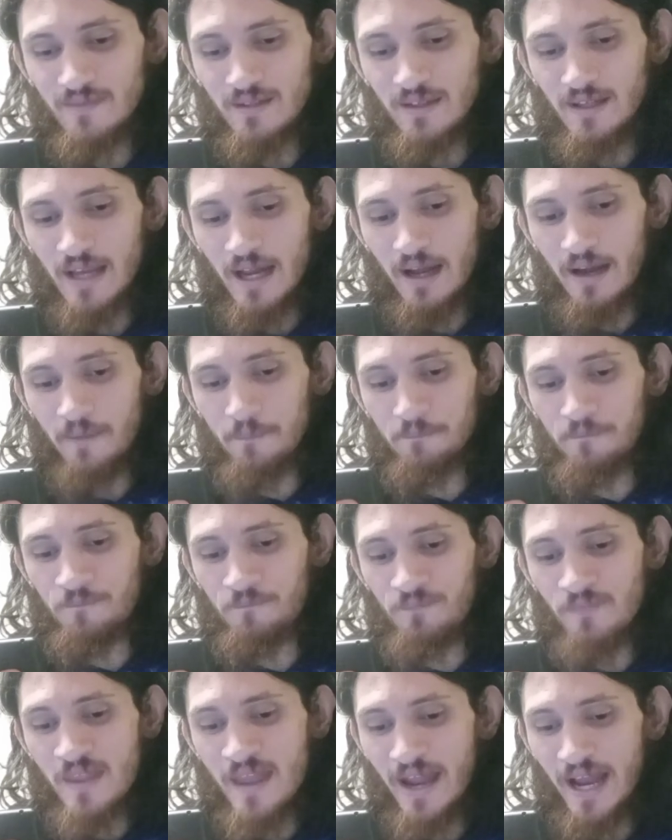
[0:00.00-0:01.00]
Yeah,
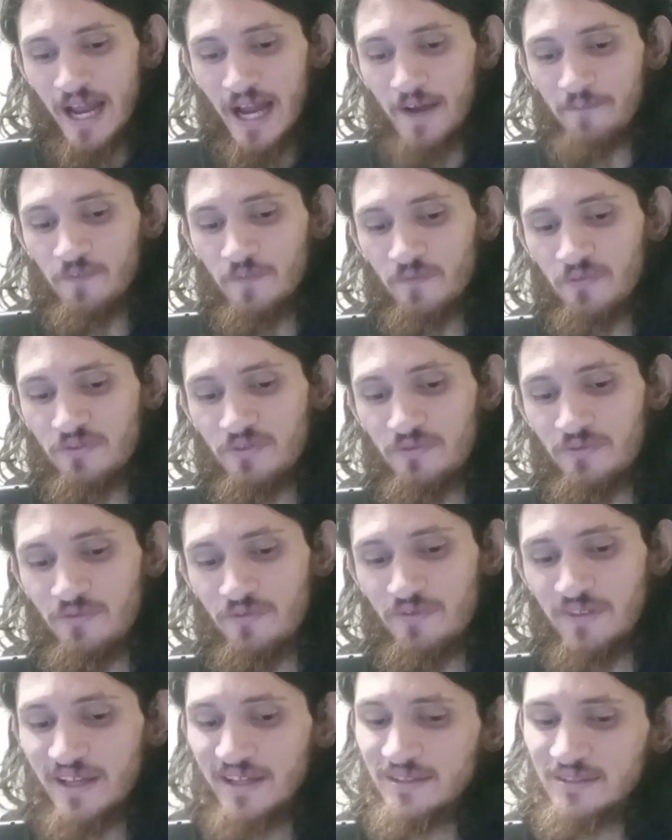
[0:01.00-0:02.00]
half
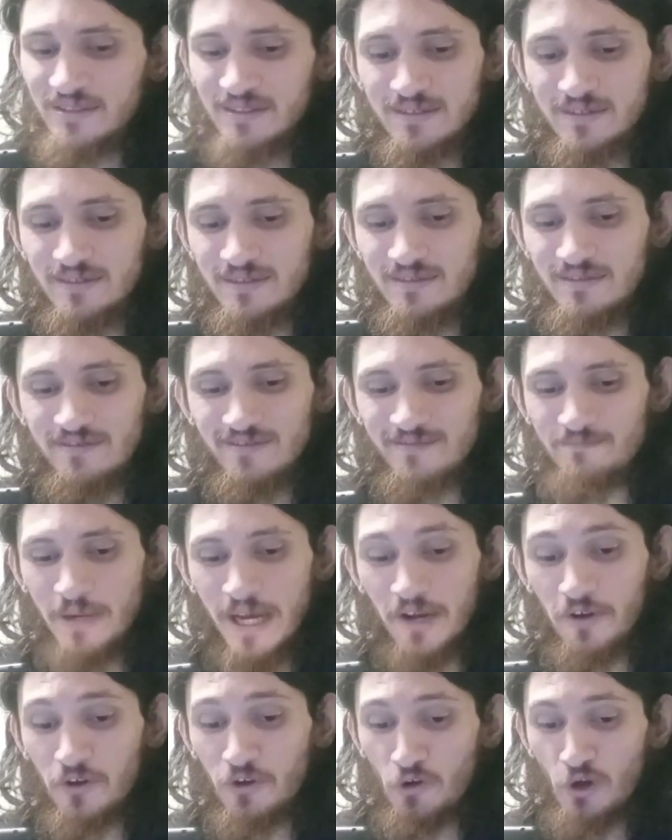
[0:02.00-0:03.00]
of this
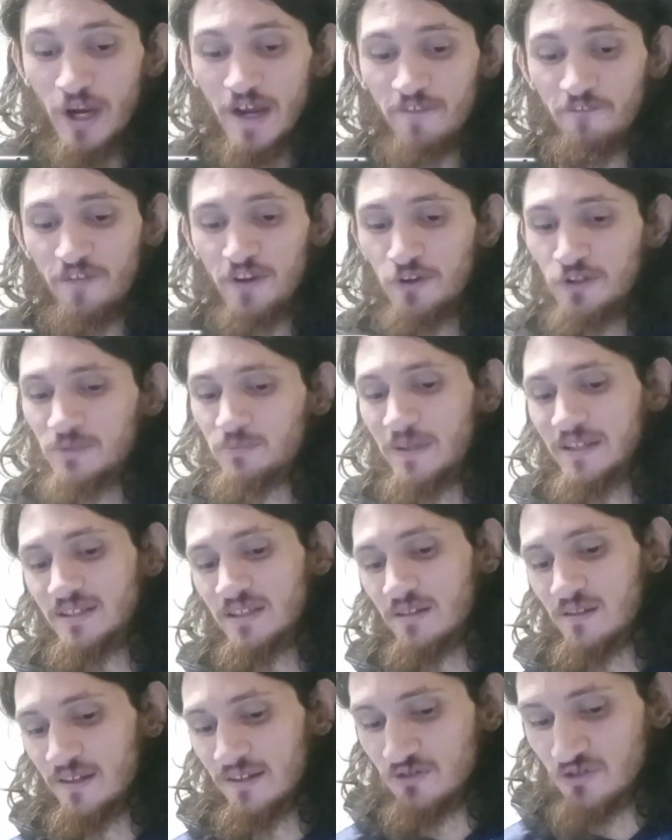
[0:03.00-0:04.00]
paragraph here is
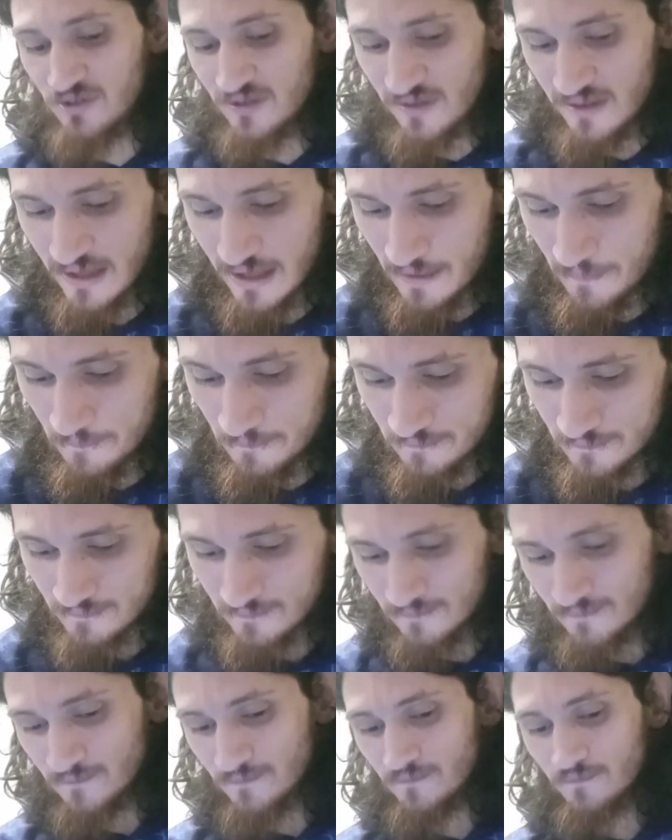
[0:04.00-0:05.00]
basically just them
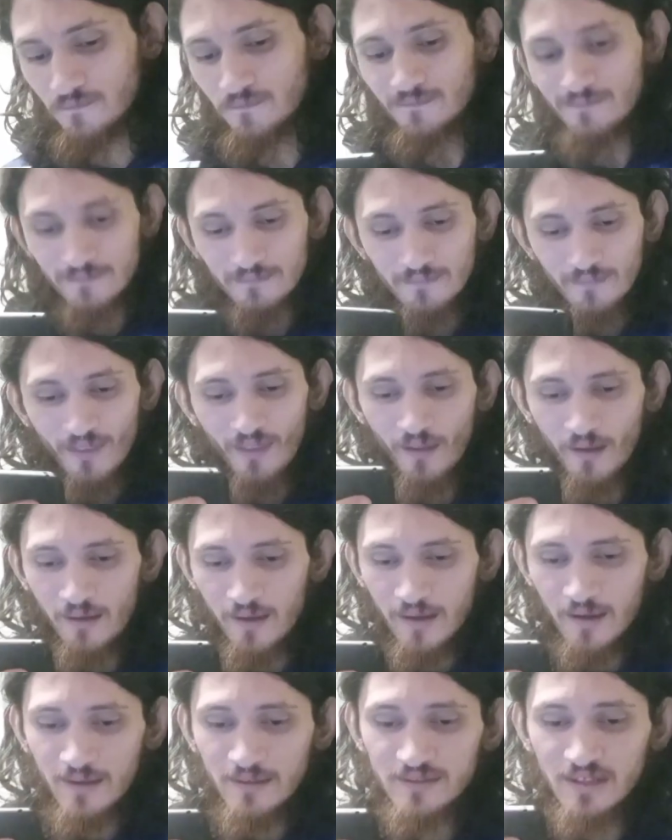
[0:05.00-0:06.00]

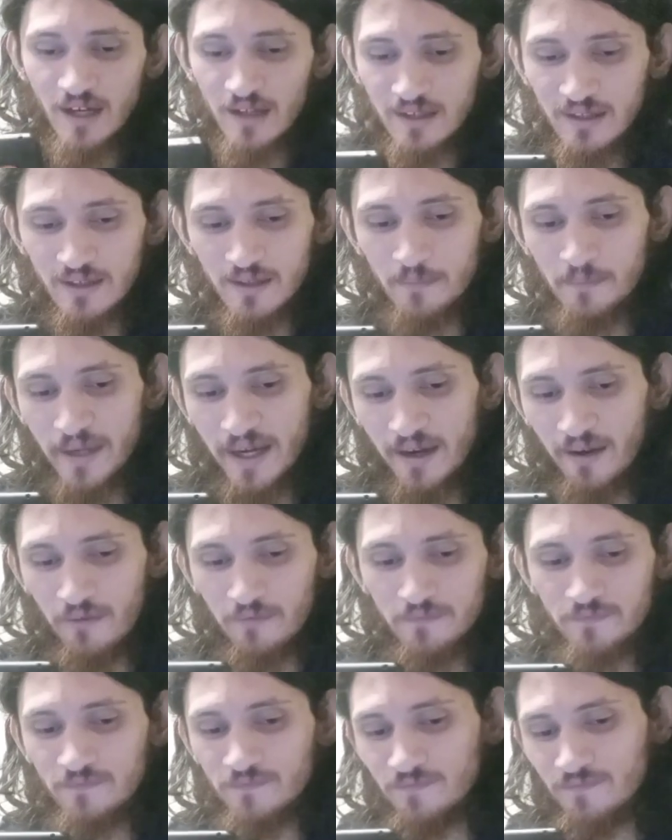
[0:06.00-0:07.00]
talking
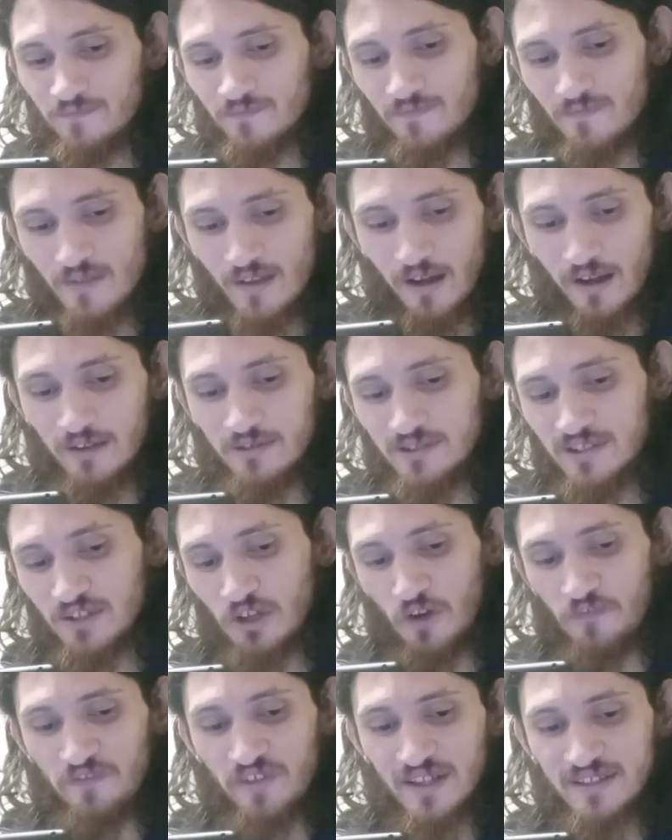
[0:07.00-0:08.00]
about a
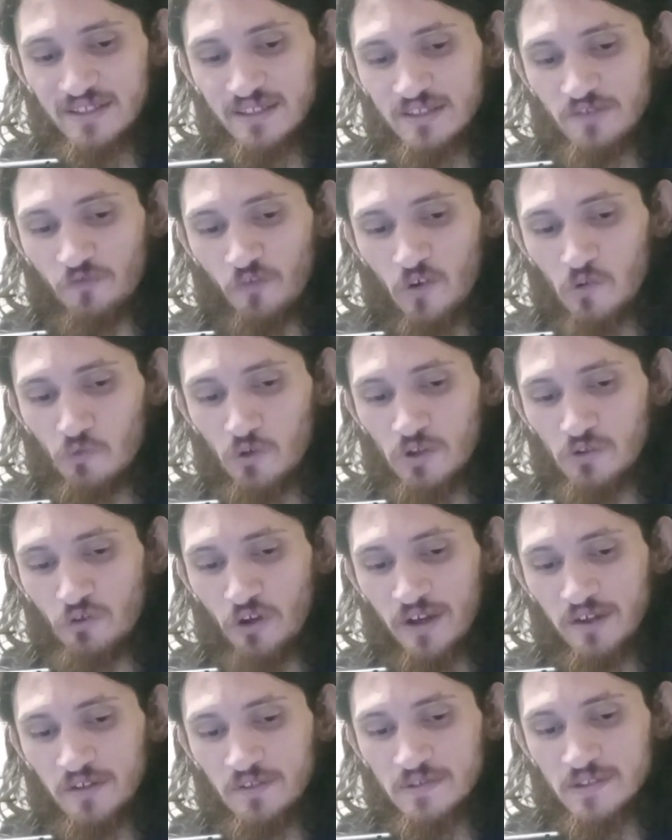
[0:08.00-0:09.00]
Star Fox 64 world
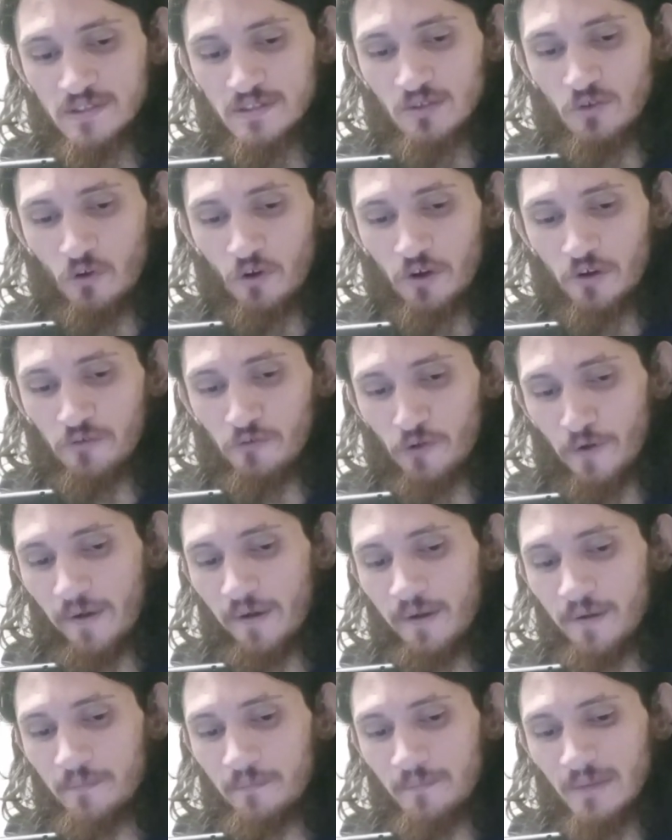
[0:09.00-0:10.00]
record score
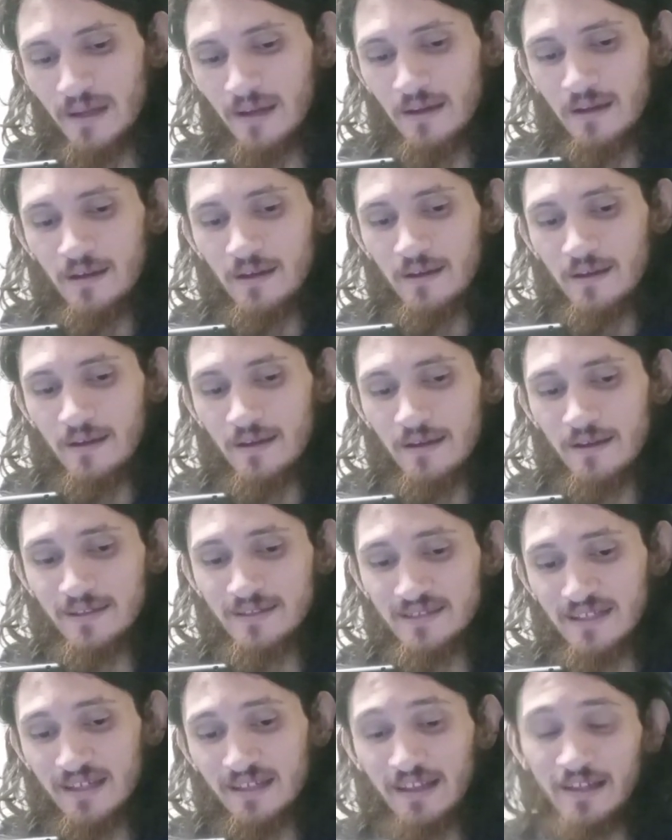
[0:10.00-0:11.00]
run. They're
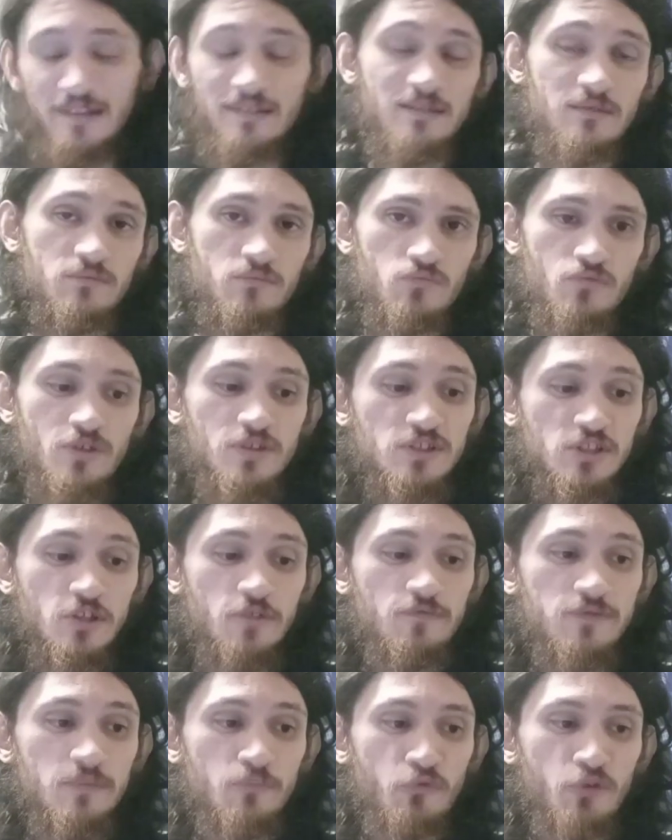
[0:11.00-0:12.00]
saying that
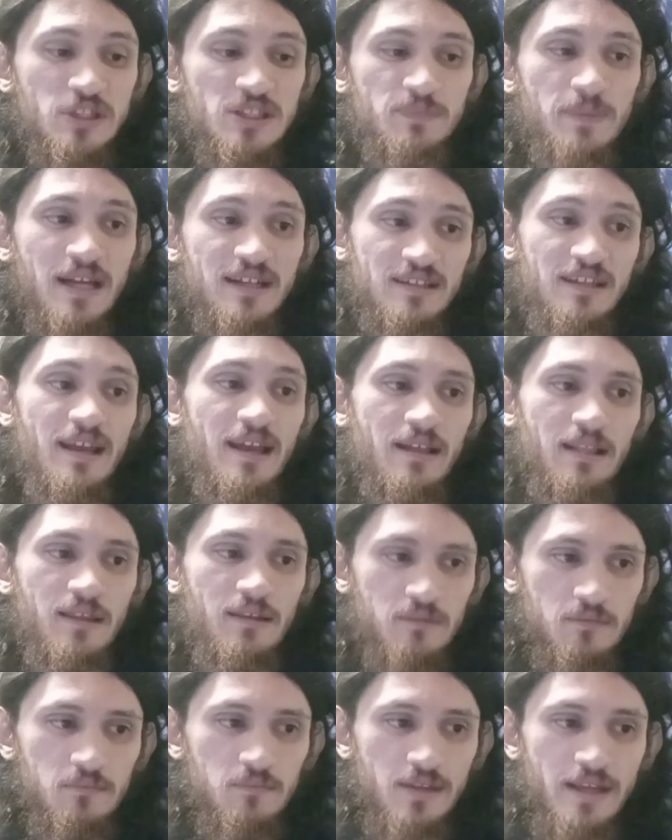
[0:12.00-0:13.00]
deserves some respect. Yeah,
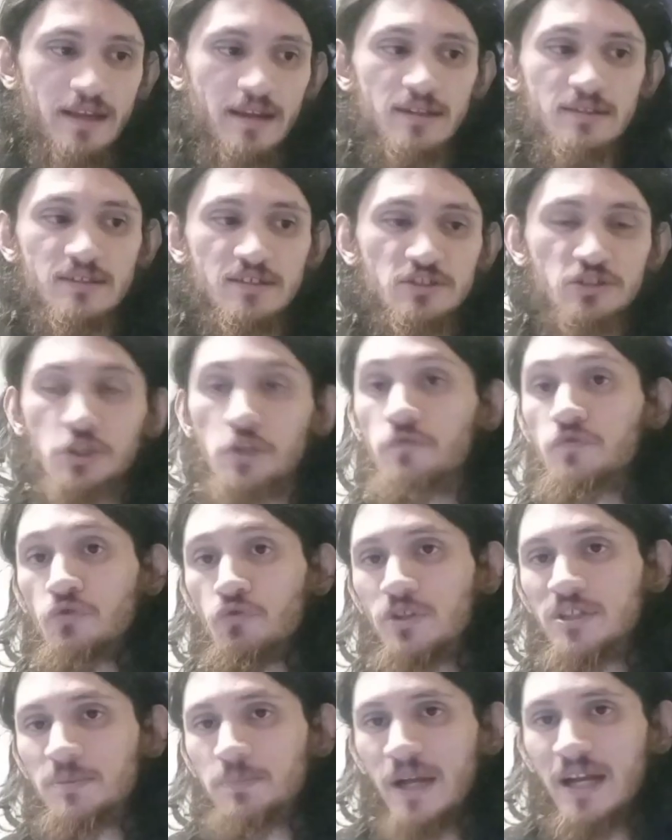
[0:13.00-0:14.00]
it deserves
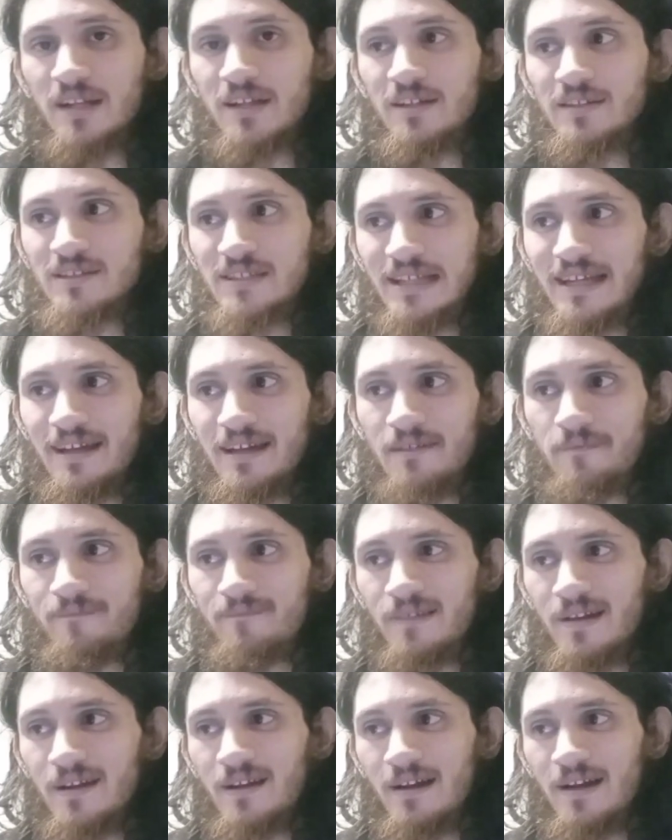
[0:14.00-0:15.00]
respect because,
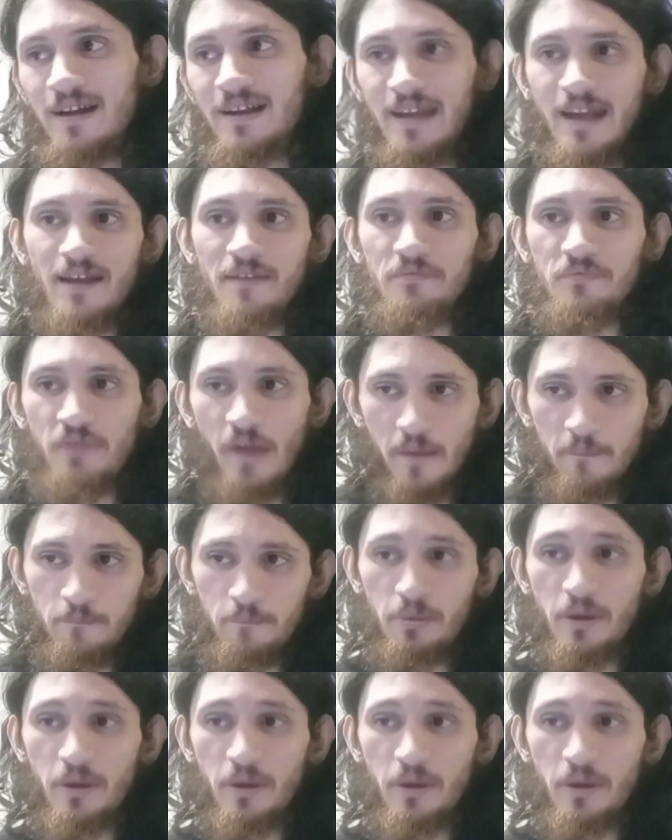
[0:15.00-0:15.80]
again, the